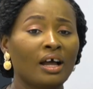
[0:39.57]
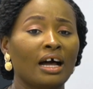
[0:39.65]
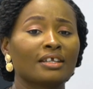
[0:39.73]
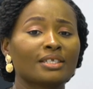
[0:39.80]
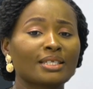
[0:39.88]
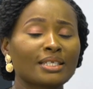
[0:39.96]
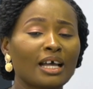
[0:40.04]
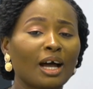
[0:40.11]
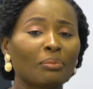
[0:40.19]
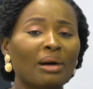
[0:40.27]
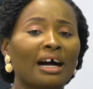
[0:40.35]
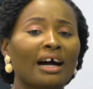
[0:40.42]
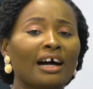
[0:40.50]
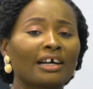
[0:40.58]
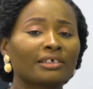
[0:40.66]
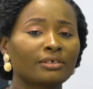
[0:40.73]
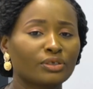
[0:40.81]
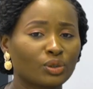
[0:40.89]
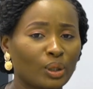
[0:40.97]
and some are
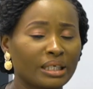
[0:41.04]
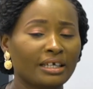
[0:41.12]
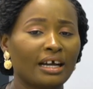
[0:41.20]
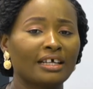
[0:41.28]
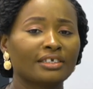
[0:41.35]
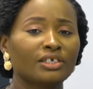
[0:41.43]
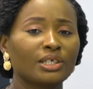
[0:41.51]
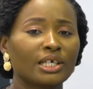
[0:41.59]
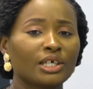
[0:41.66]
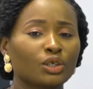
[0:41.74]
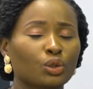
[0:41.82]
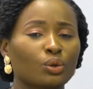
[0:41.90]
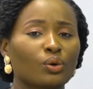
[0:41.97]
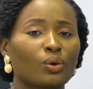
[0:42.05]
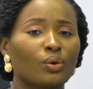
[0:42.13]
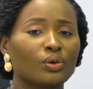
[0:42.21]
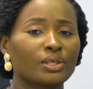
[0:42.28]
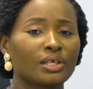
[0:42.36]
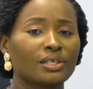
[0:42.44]
actually unintentional
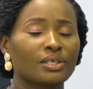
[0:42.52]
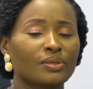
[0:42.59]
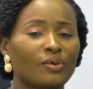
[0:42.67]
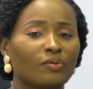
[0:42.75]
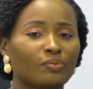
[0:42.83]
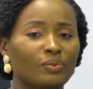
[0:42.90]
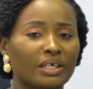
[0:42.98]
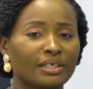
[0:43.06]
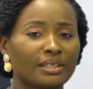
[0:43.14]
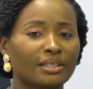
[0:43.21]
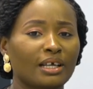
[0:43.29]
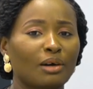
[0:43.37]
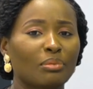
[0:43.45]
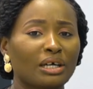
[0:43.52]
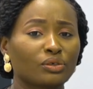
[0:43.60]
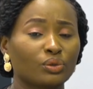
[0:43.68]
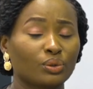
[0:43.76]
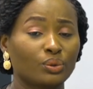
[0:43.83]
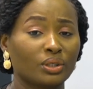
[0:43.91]
causes of death
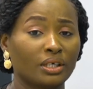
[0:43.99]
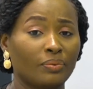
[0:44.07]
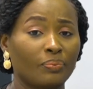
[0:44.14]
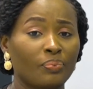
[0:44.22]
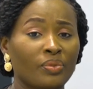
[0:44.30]
among children.